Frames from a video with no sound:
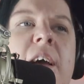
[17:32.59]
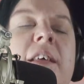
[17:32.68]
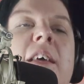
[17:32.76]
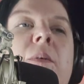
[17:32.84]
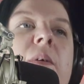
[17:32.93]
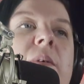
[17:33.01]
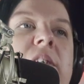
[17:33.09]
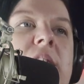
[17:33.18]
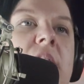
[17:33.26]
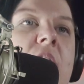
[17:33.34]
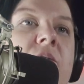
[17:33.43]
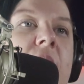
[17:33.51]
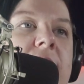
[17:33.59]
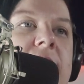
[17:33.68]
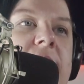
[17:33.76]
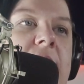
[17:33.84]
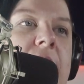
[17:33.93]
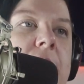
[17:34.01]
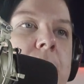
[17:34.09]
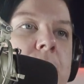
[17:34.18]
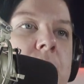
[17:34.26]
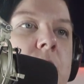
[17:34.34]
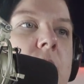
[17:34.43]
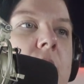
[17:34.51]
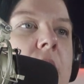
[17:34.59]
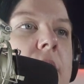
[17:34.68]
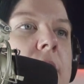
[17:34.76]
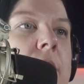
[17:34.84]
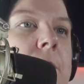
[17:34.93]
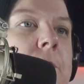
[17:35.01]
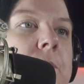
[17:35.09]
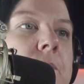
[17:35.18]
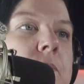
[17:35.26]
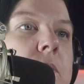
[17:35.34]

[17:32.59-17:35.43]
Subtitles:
Yeah, I think we went and found the stadium, and